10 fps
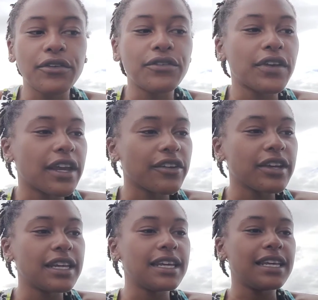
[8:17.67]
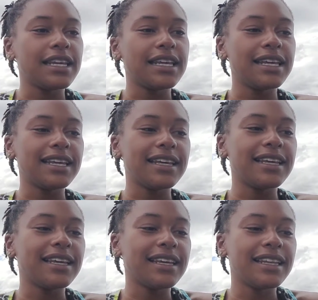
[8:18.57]
very
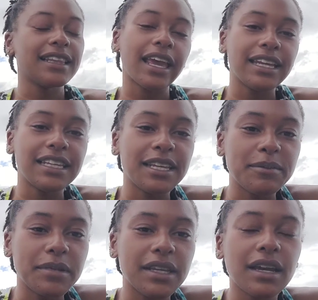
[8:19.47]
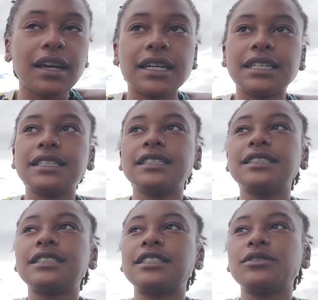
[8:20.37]
enlightening
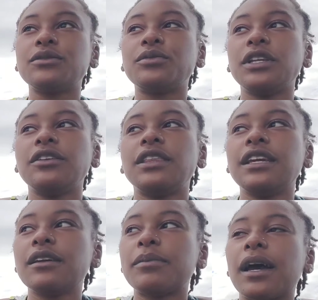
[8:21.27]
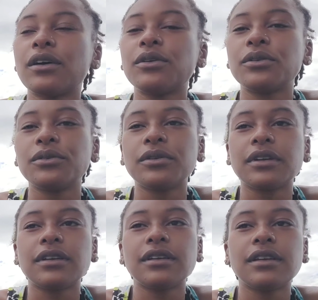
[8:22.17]
because when you think about
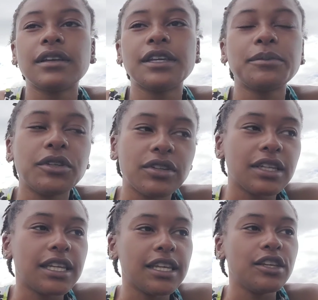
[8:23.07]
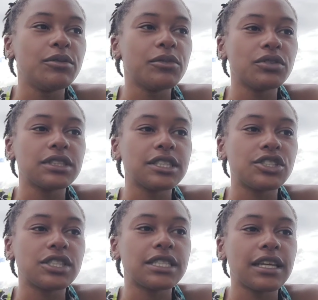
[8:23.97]
community, you mostly
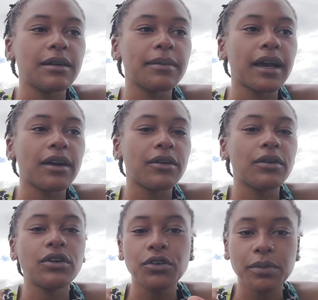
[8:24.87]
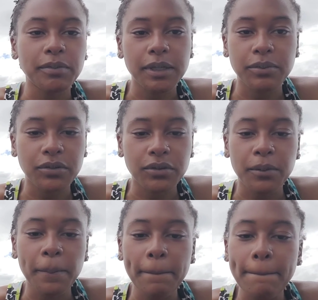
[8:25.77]
just think about a group of people,